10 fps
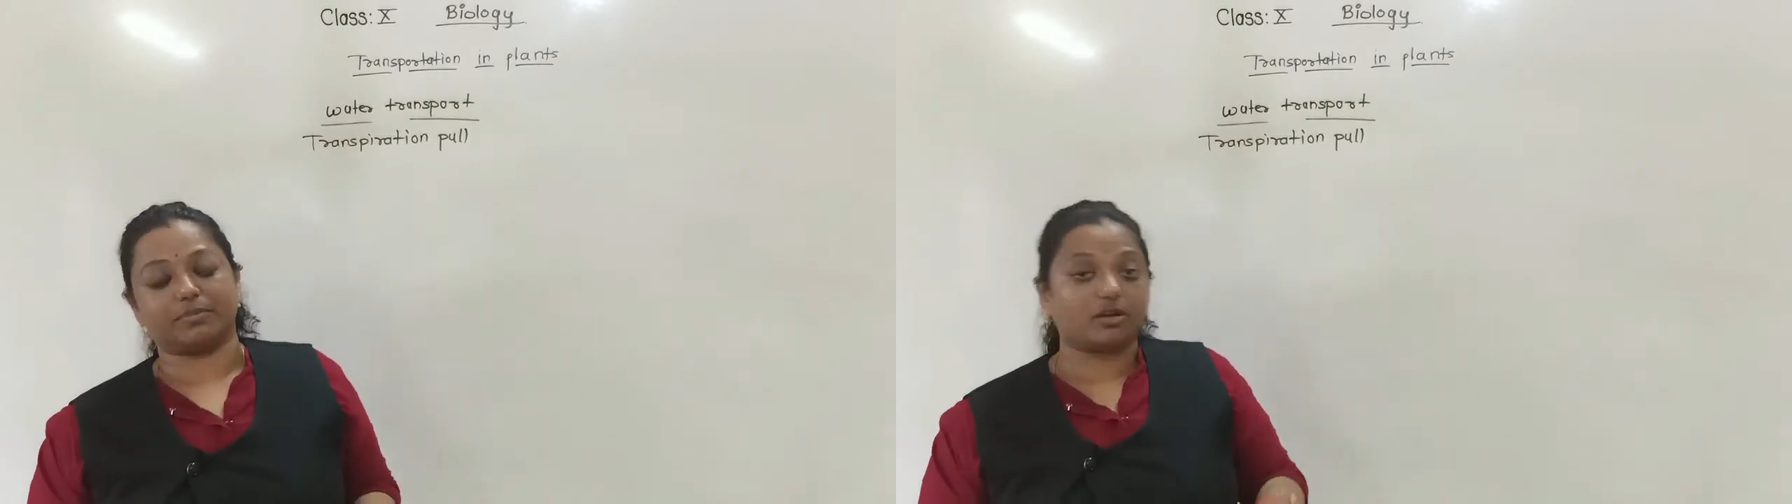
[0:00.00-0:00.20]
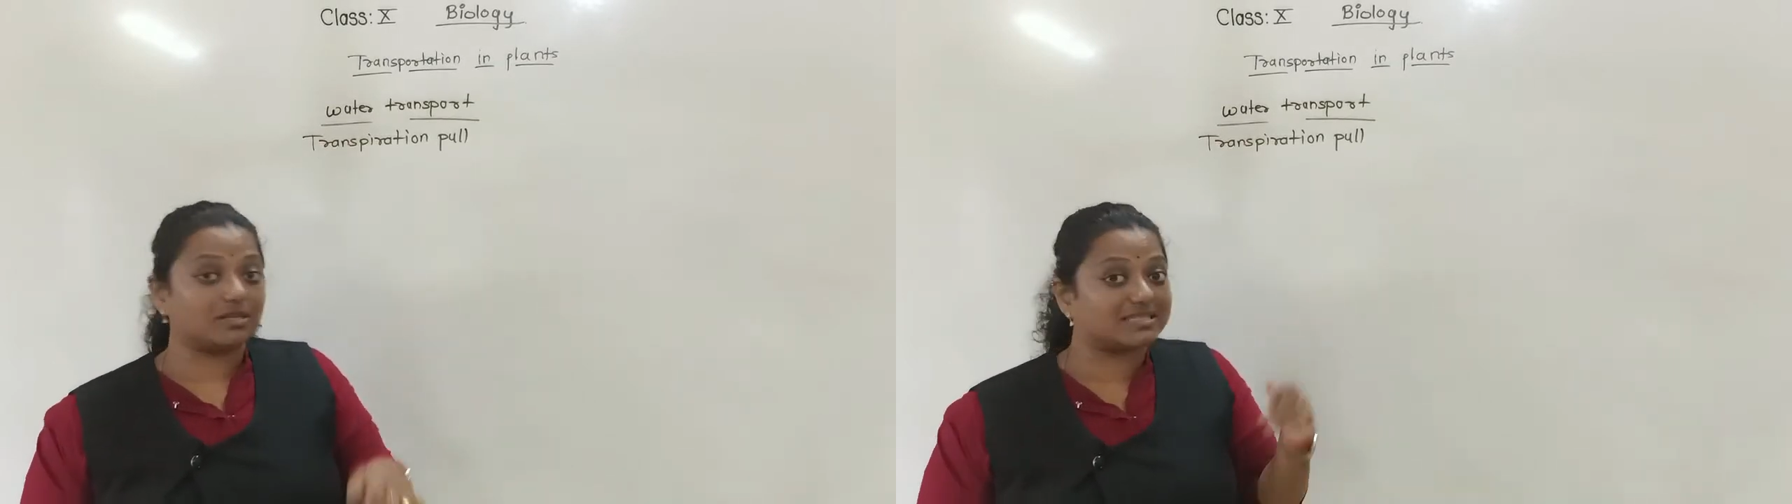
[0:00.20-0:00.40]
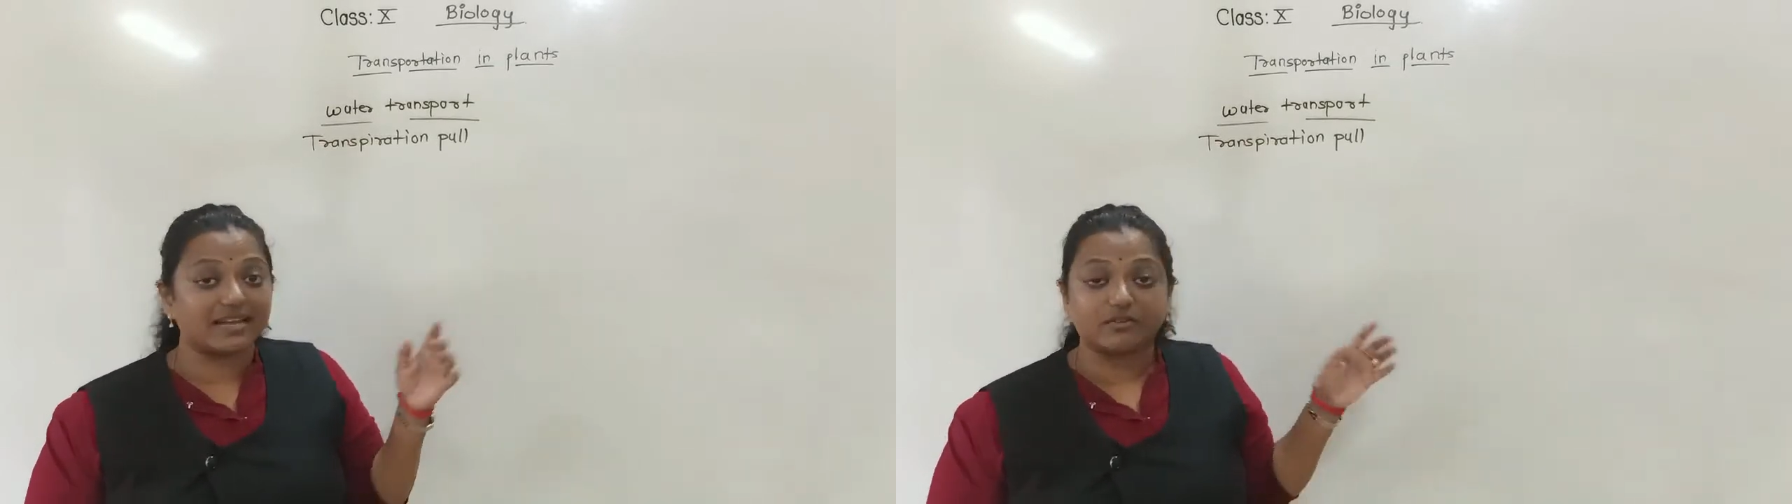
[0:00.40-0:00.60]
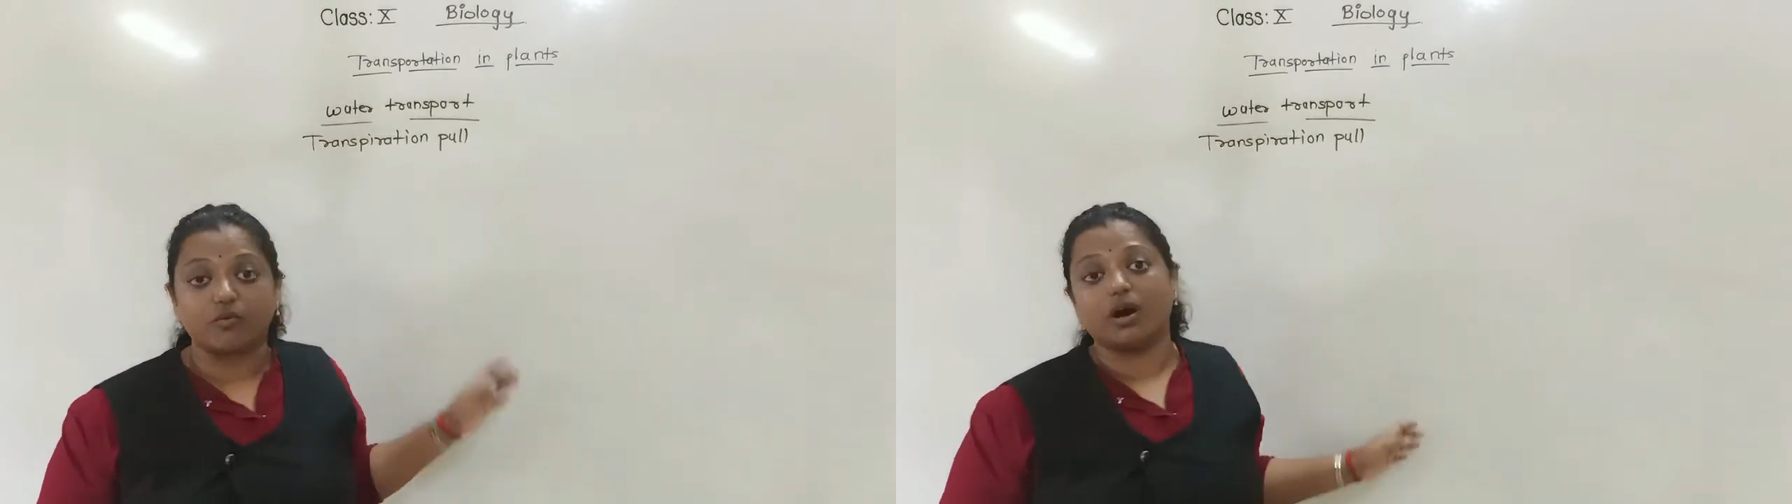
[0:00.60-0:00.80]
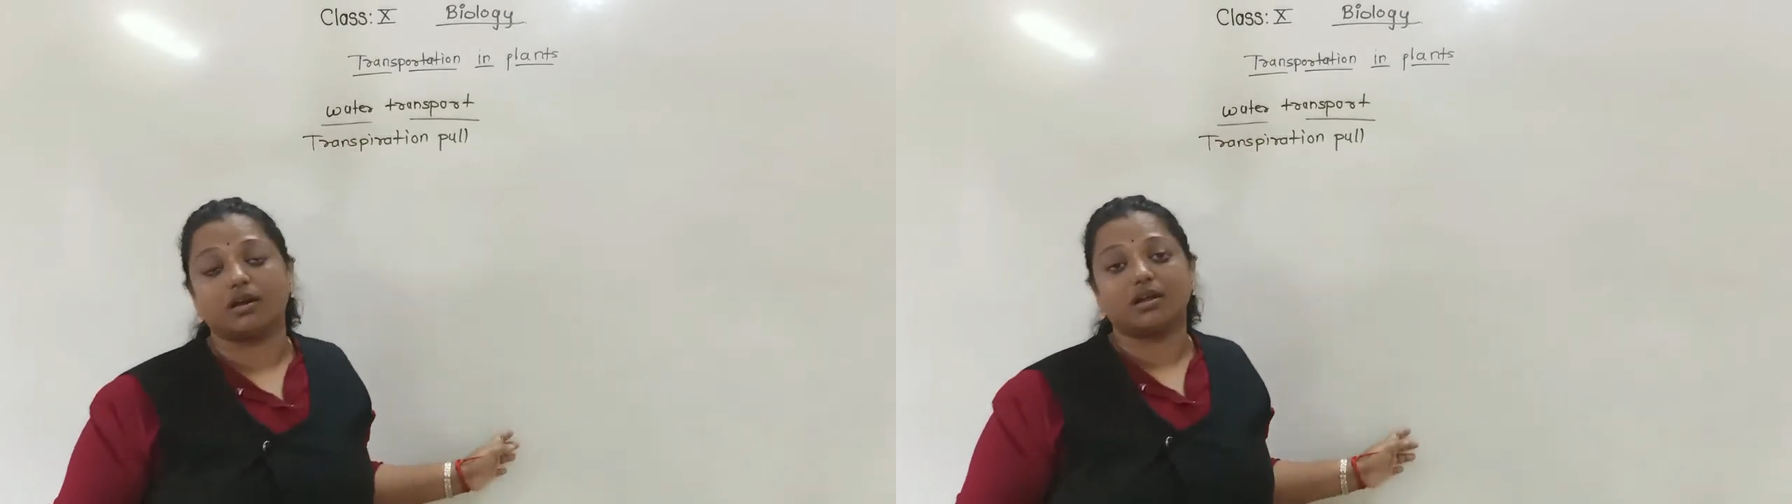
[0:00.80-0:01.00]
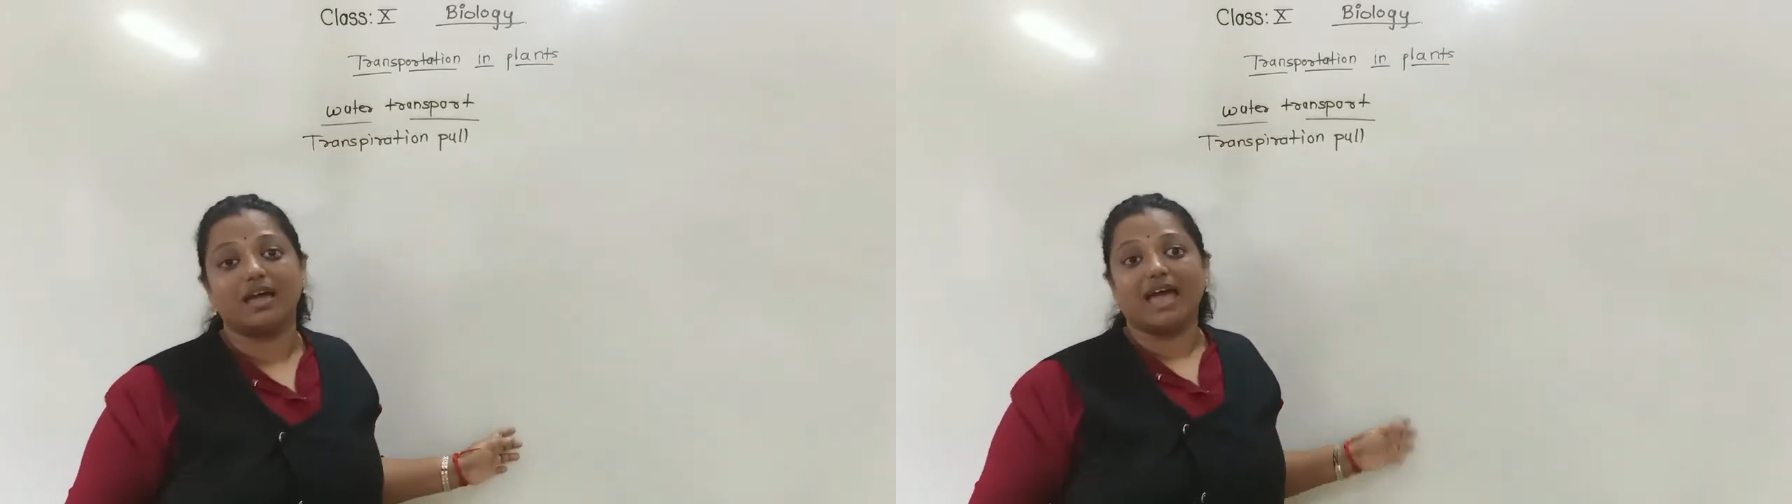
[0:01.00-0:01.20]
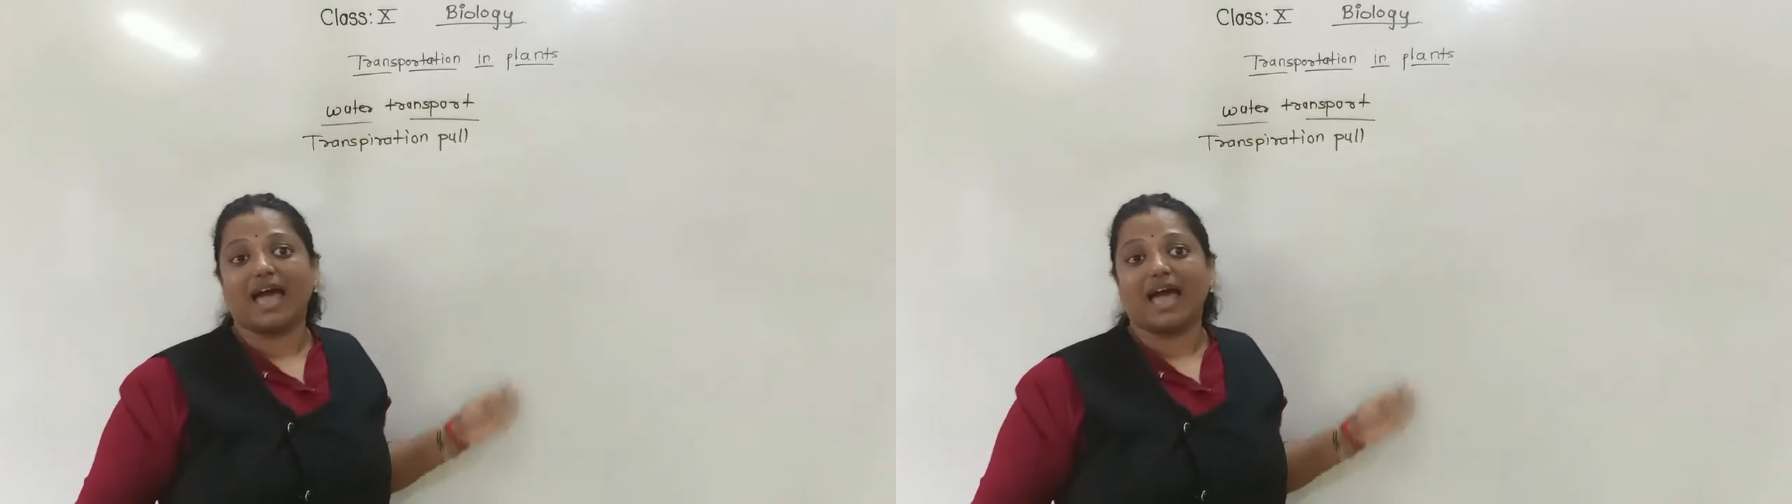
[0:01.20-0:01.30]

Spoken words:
because that work